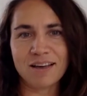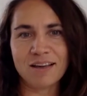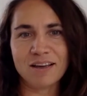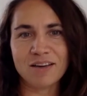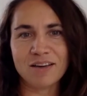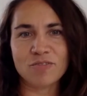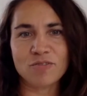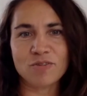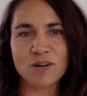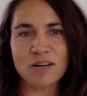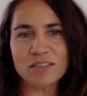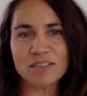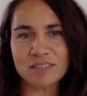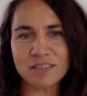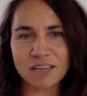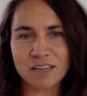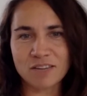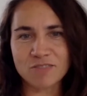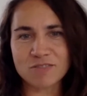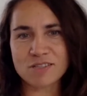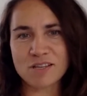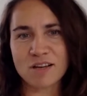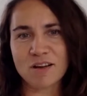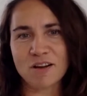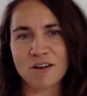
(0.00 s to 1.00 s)
What
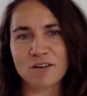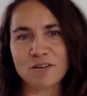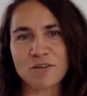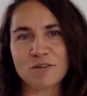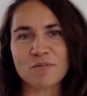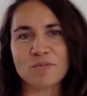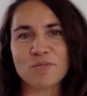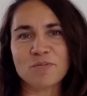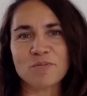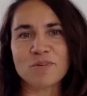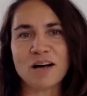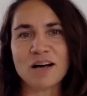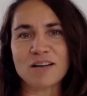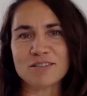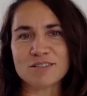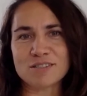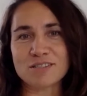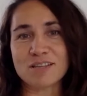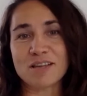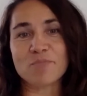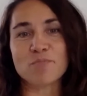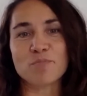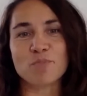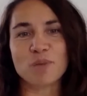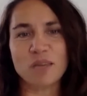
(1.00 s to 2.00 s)
gives us
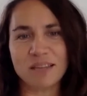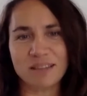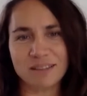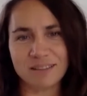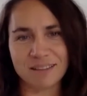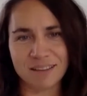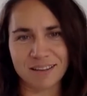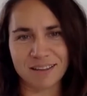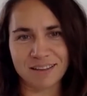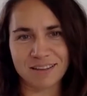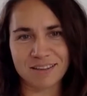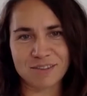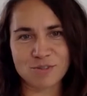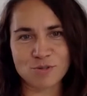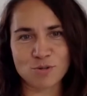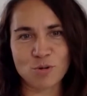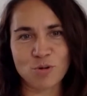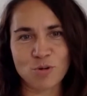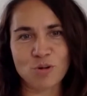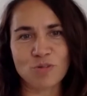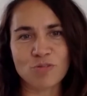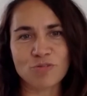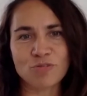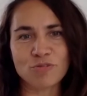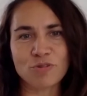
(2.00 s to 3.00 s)
a meaning.
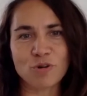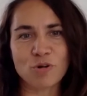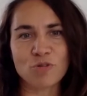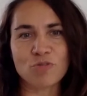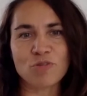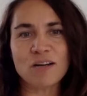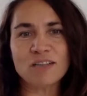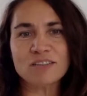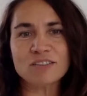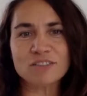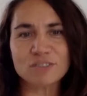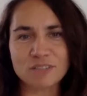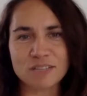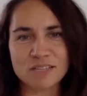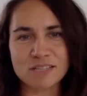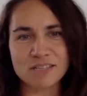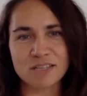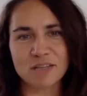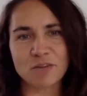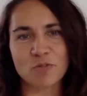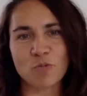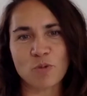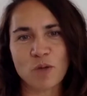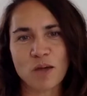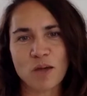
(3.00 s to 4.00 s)
So for what
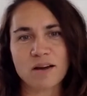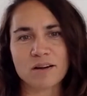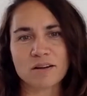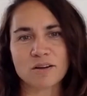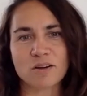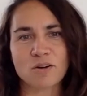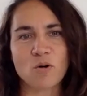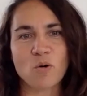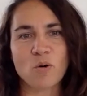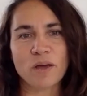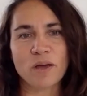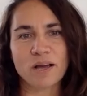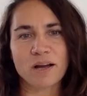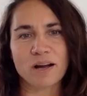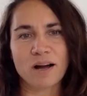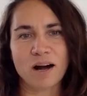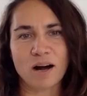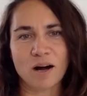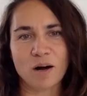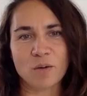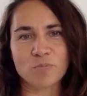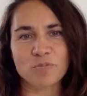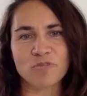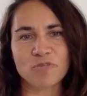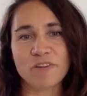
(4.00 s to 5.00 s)
reason we are going
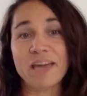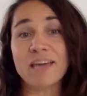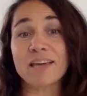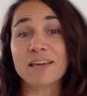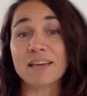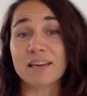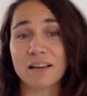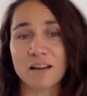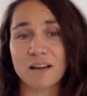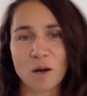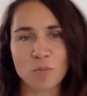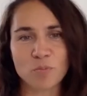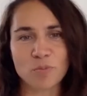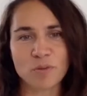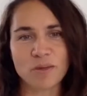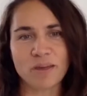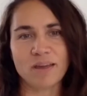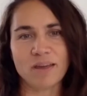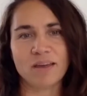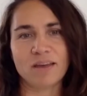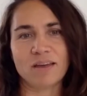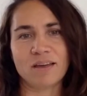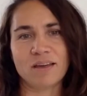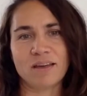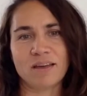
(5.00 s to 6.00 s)
up, waking up
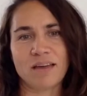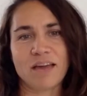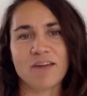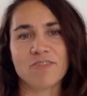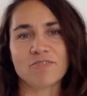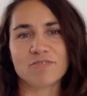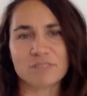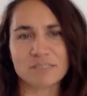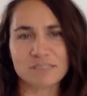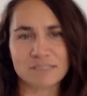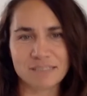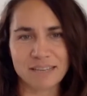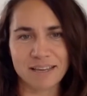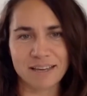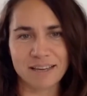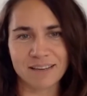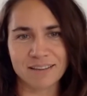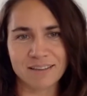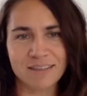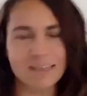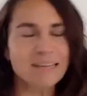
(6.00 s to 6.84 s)
every day.